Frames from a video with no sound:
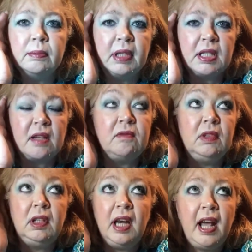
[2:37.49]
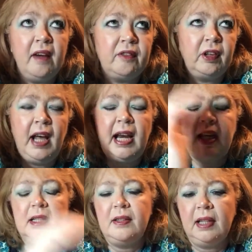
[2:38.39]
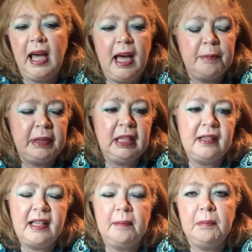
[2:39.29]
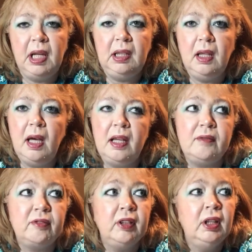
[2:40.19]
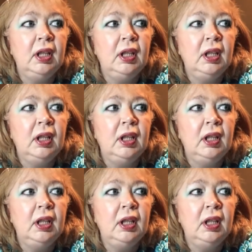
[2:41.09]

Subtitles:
Because I'd never had anything happen like that in my life.